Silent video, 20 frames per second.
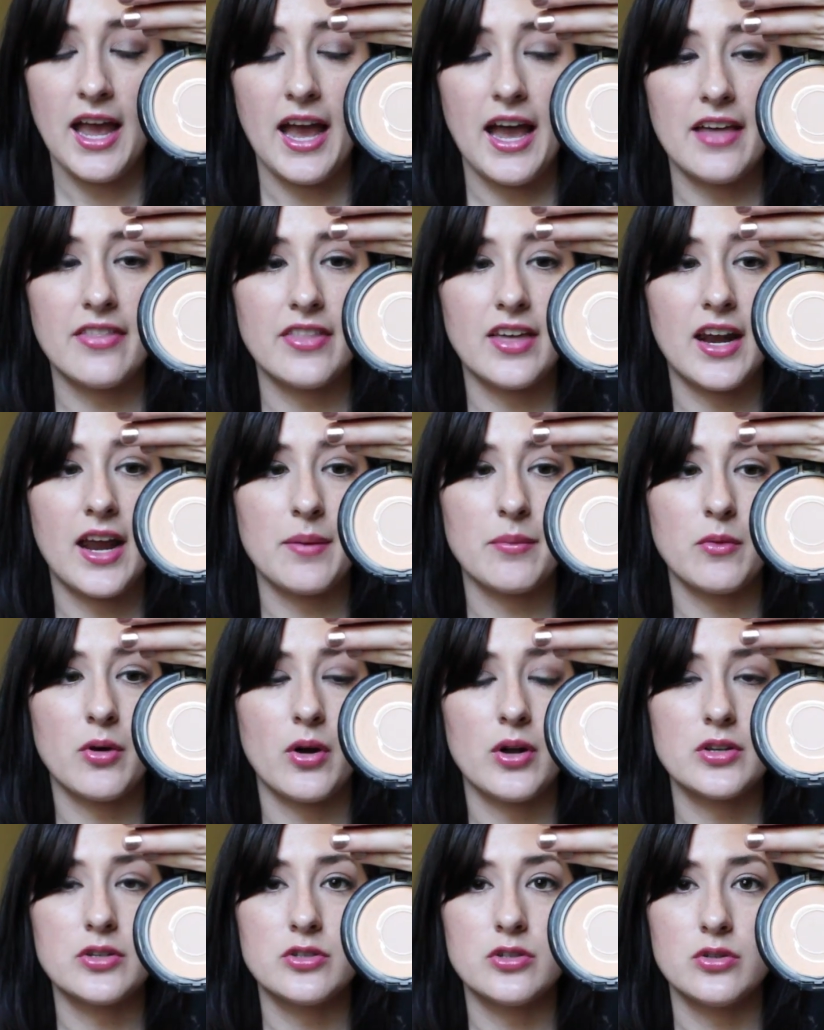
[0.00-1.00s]
and then I'm
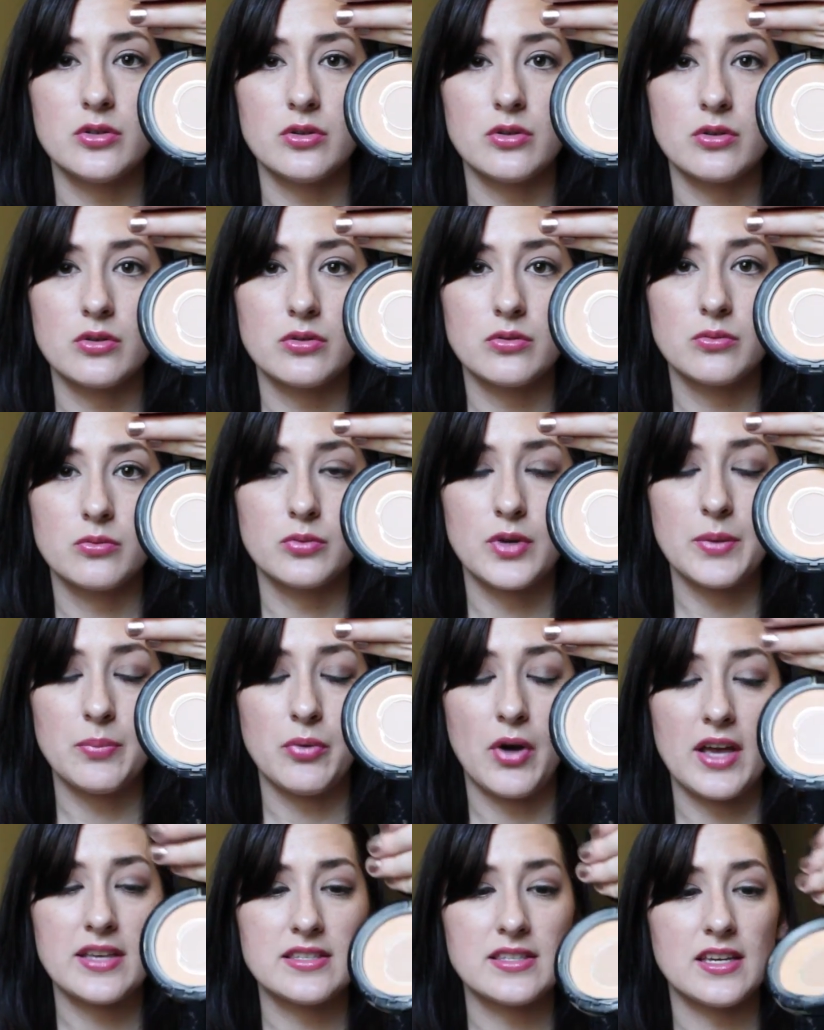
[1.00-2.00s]
going to
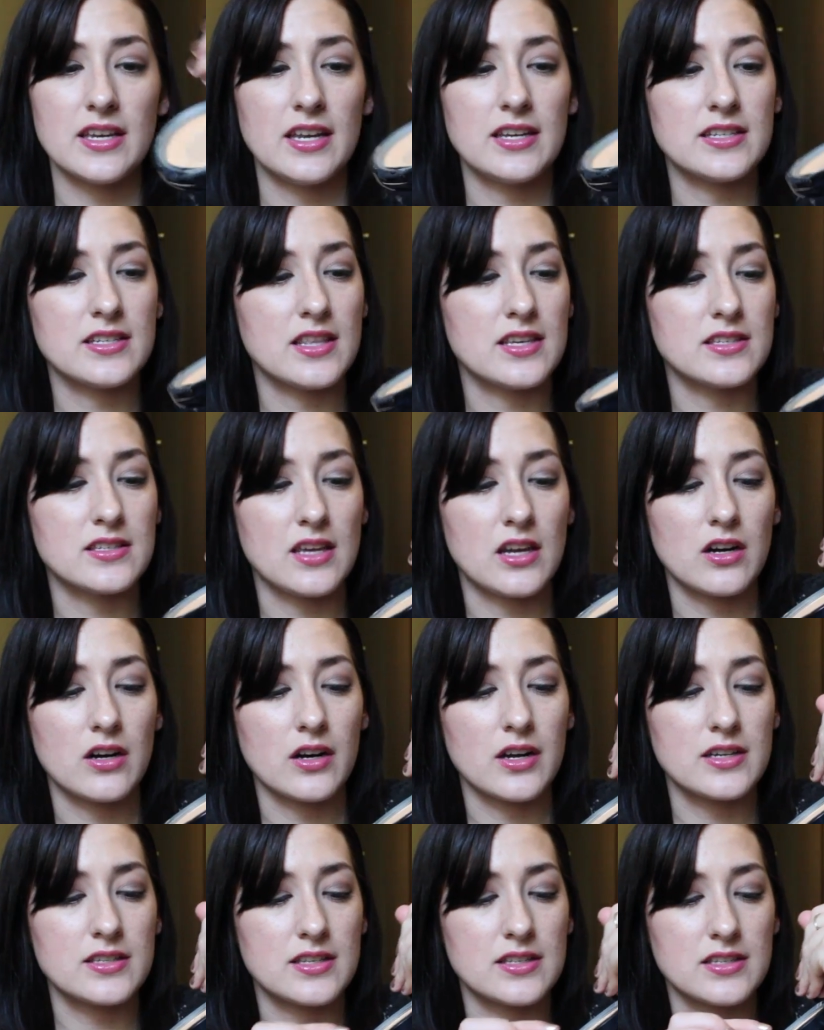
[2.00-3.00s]
repress it into the
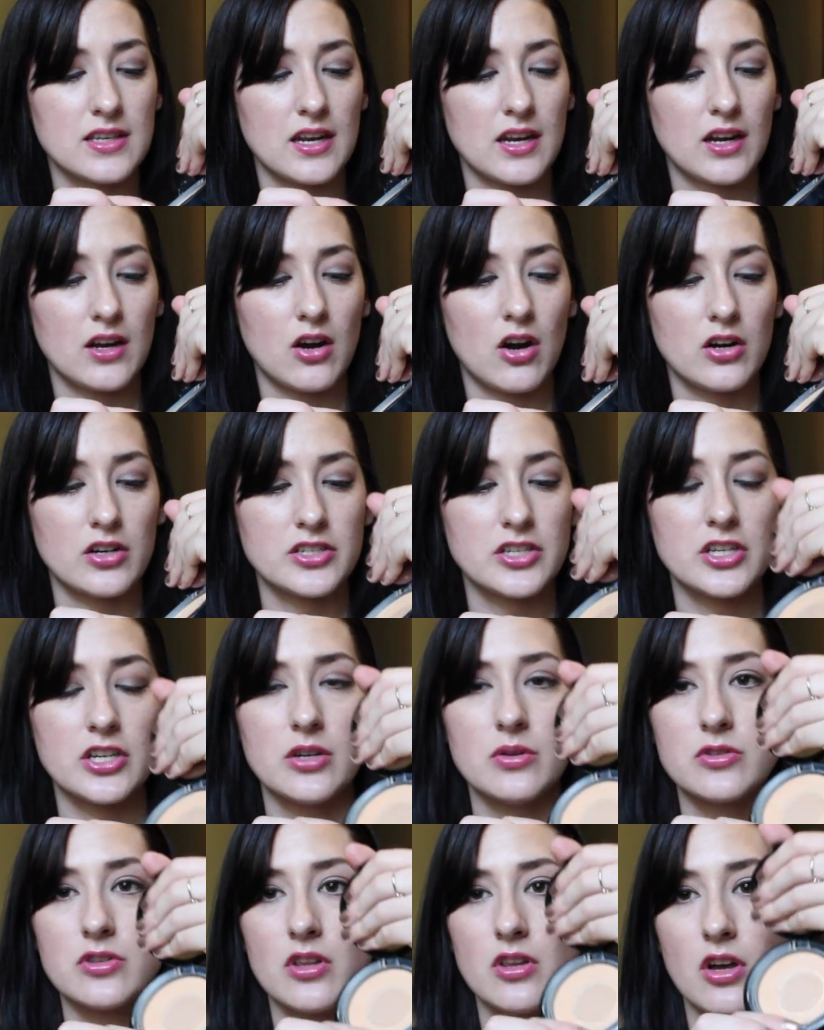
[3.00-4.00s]
center because it's getting hard to
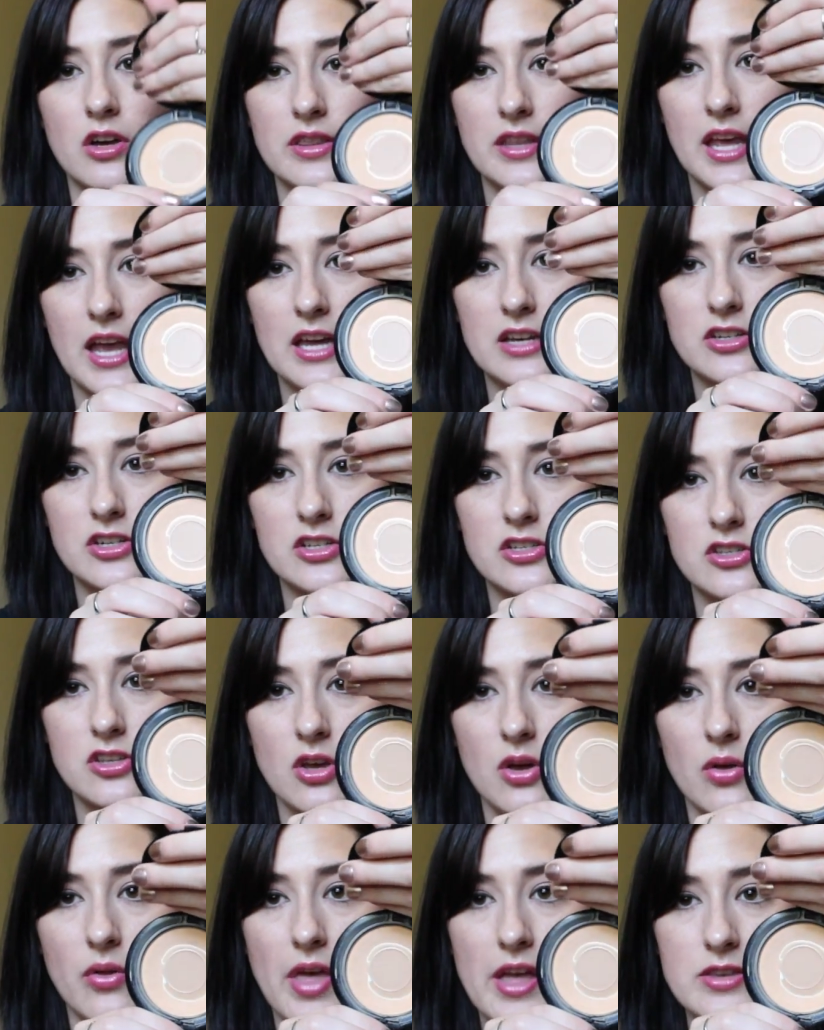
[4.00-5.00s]
use along the edges.
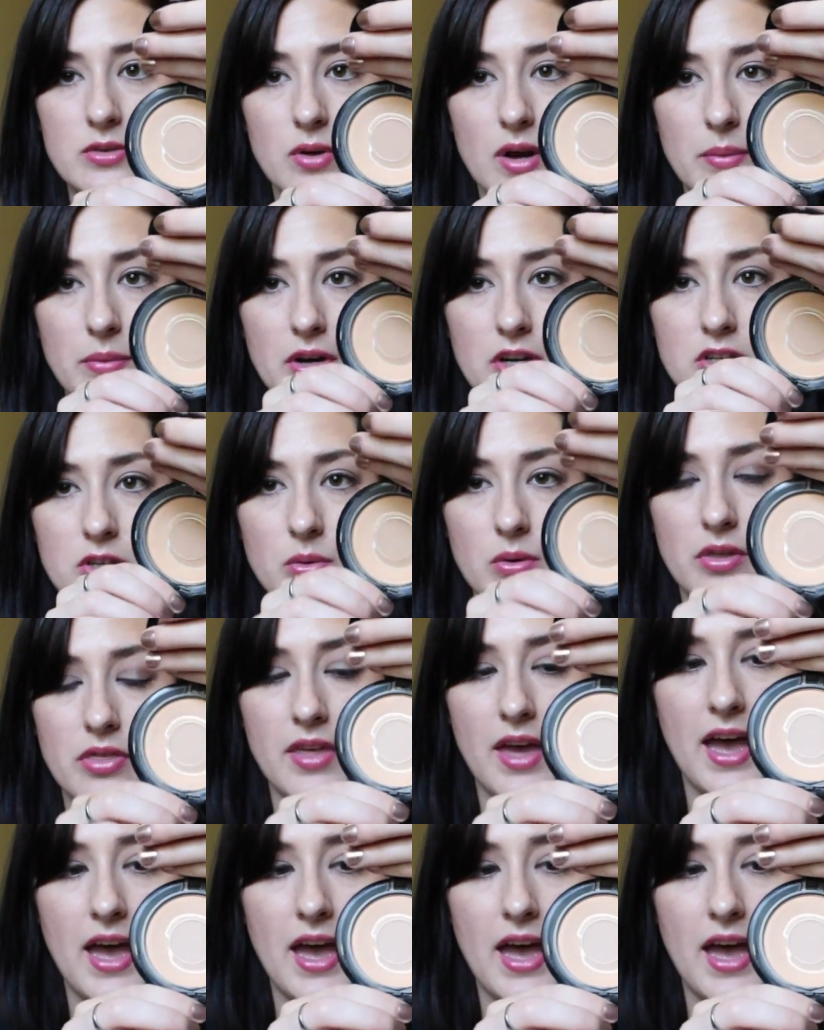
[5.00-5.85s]
So that's what I'm going to do with